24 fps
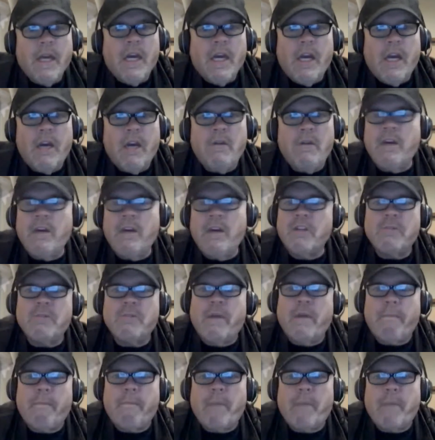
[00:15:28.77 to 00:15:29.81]
who knows
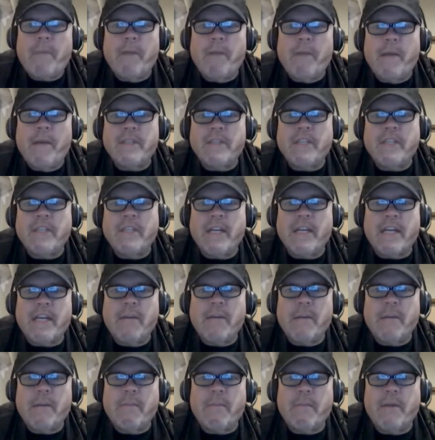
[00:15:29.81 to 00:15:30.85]
what Paramount's going to
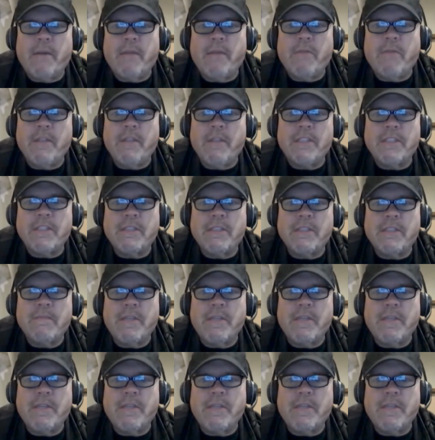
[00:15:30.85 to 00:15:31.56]
come up with once